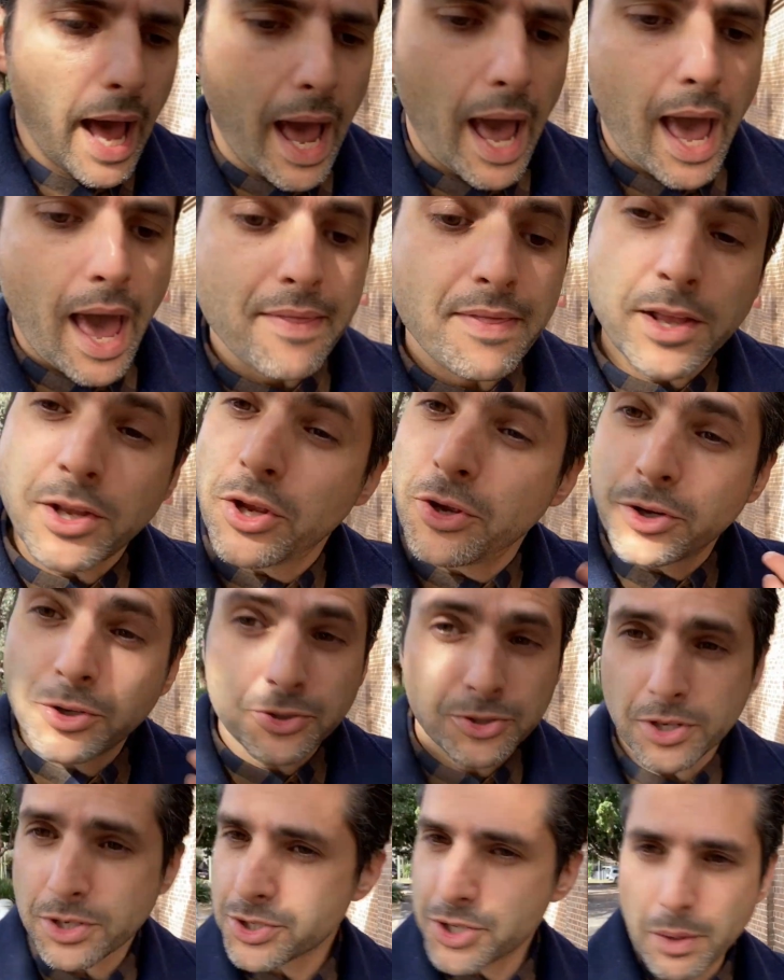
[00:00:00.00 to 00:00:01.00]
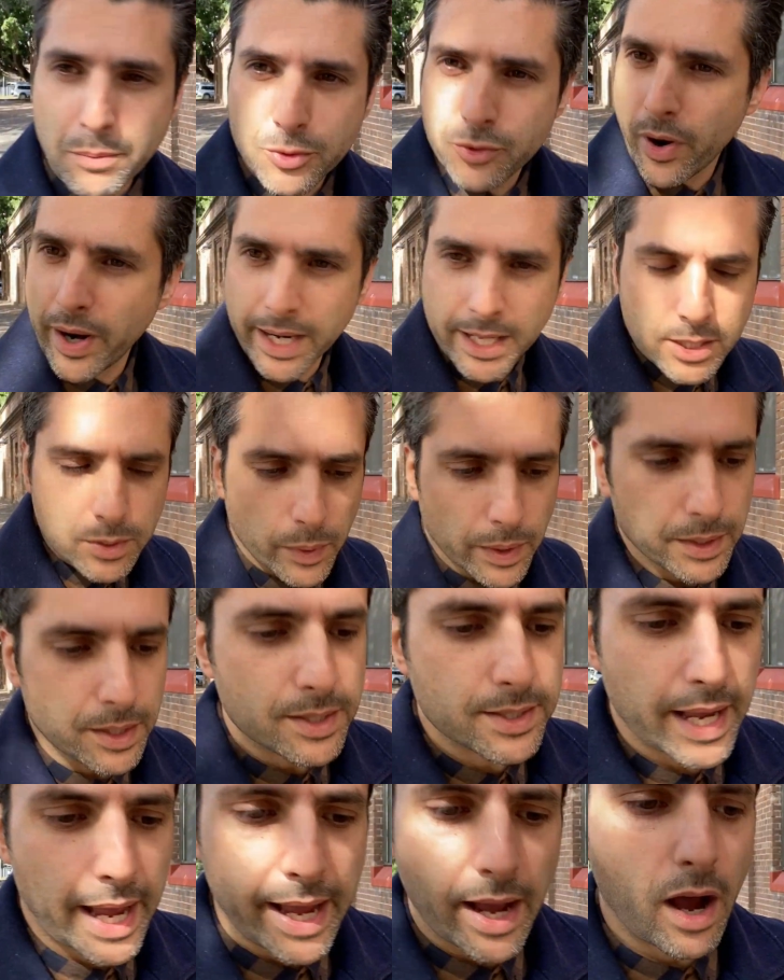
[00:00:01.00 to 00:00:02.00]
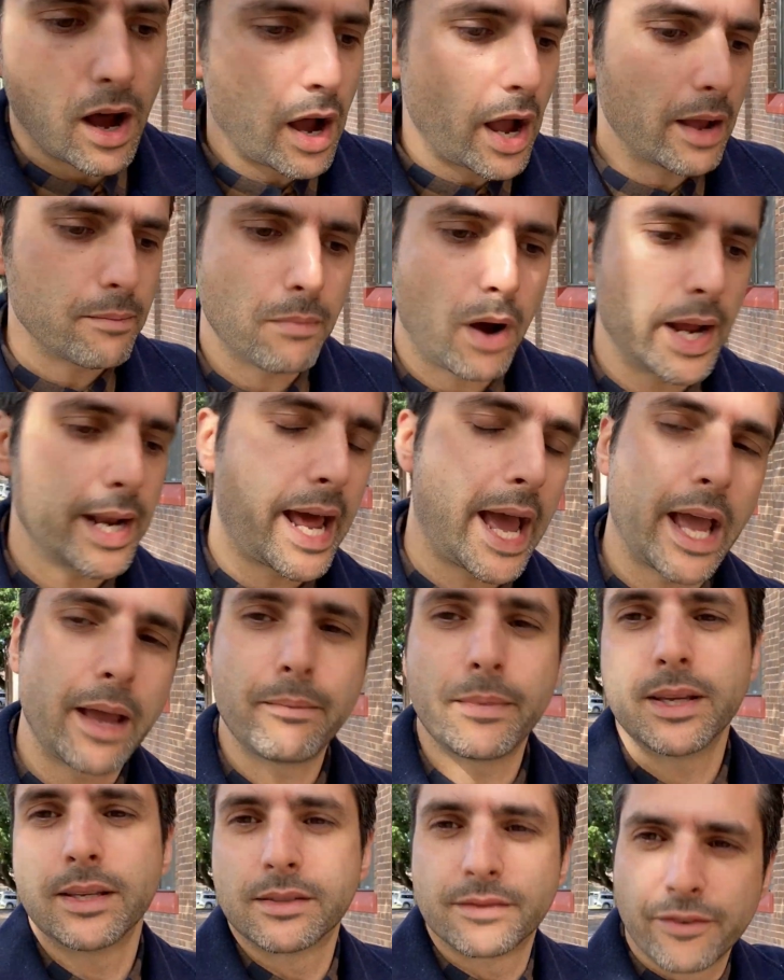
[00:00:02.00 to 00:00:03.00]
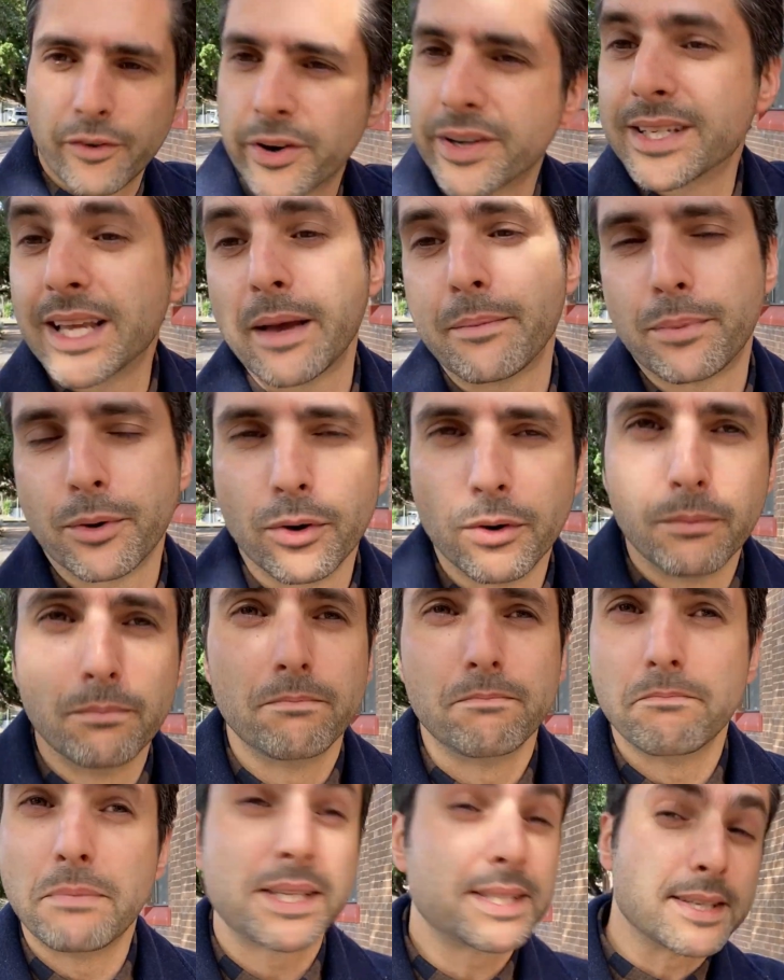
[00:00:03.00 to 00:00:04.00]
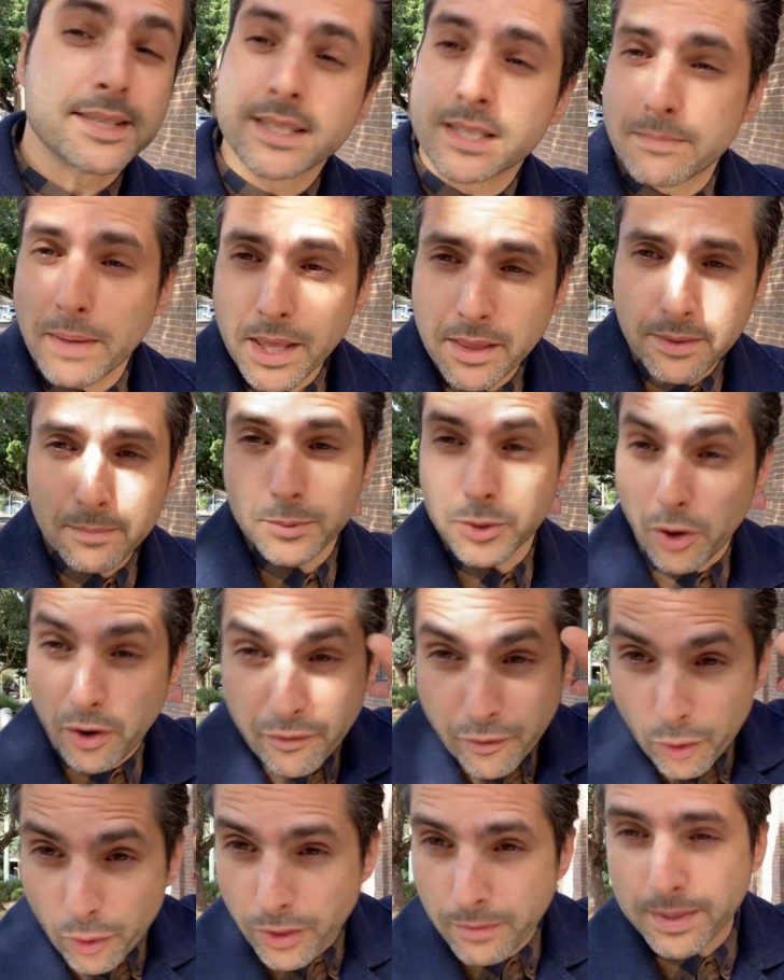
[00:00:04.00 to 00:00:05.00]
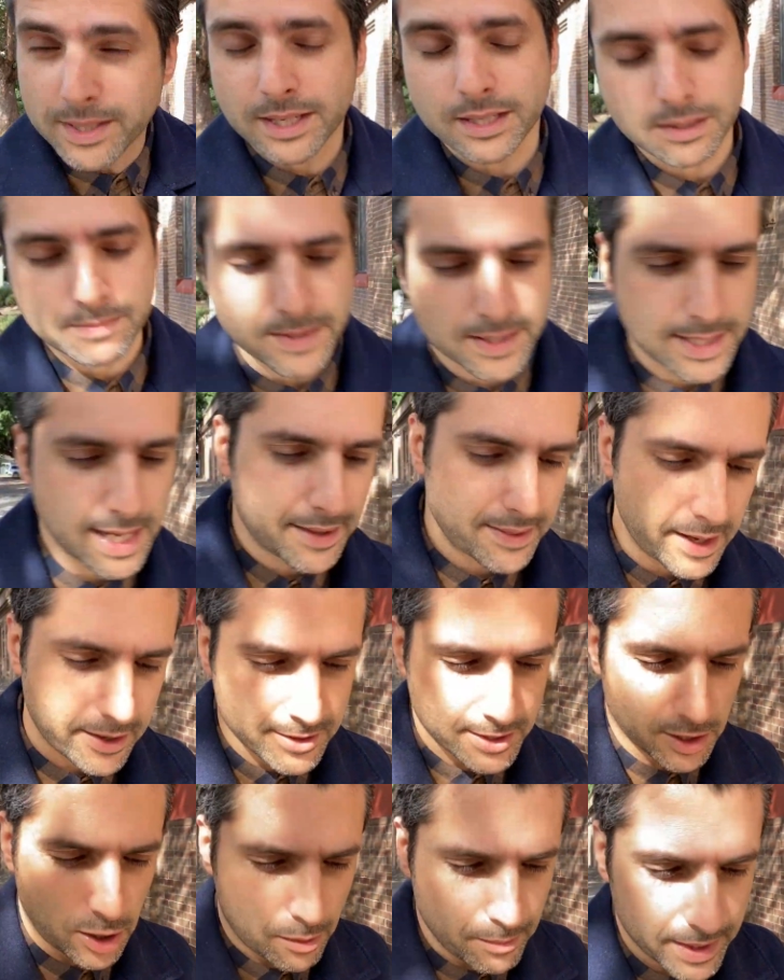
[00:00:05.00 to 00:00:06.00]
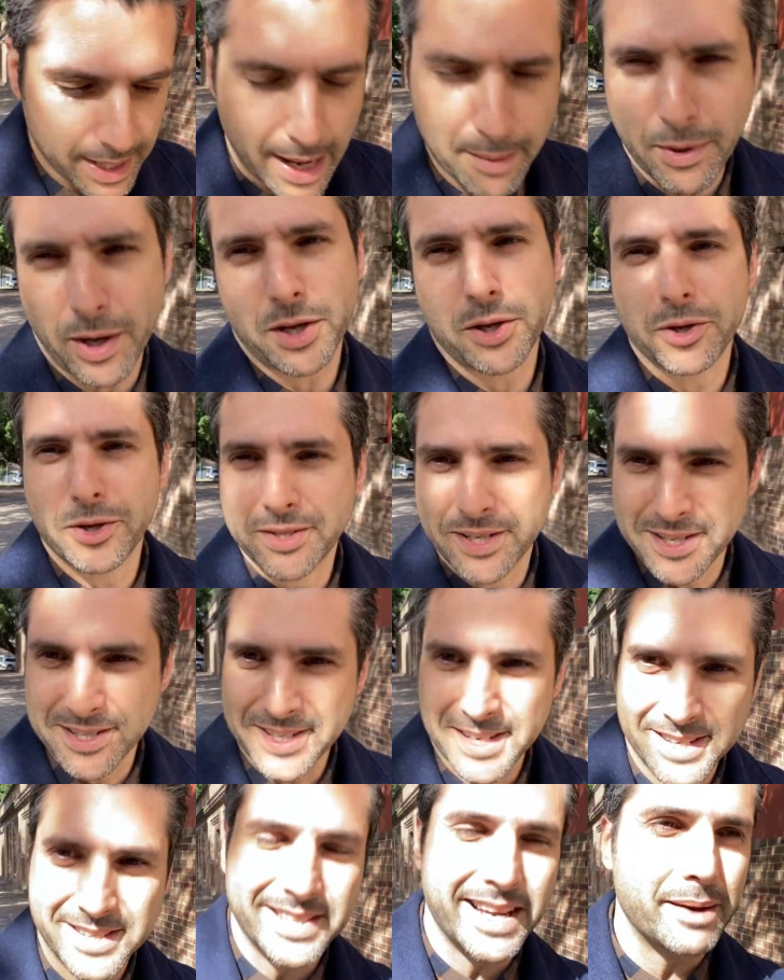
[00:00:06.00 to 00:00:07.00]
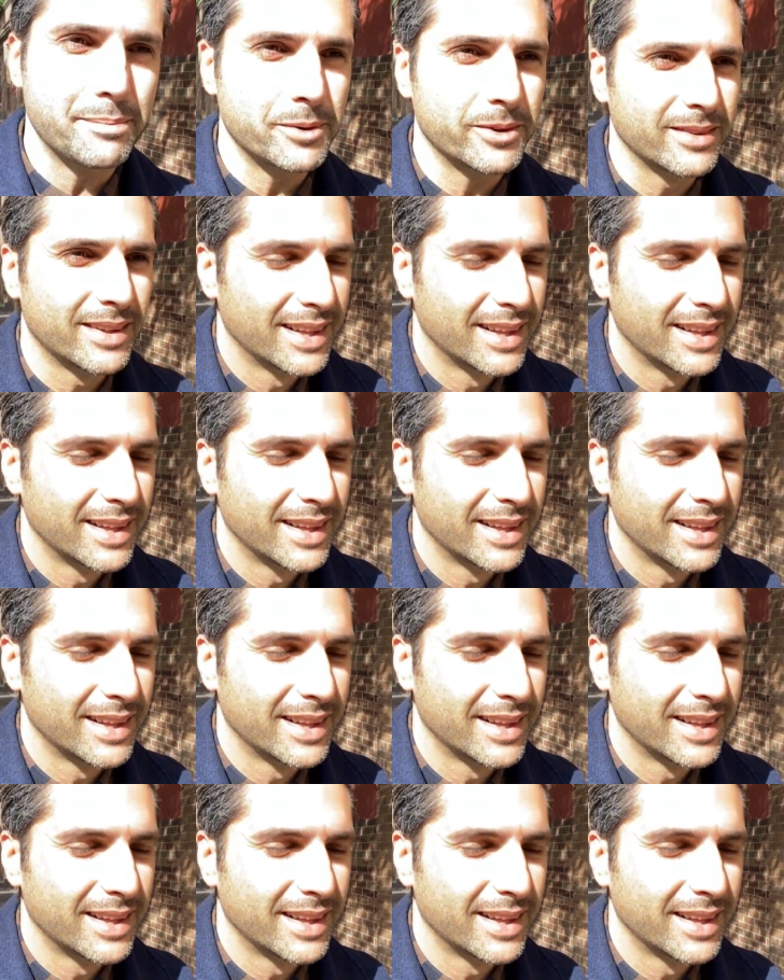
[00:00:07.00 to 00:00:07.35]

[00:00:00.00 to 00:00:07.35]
And then you just jump straight into it. You say, hi, my name is, for example, Mrs. Smith. I'm sorry for all the Mrs. Smiths out there, as a common name I use as an example.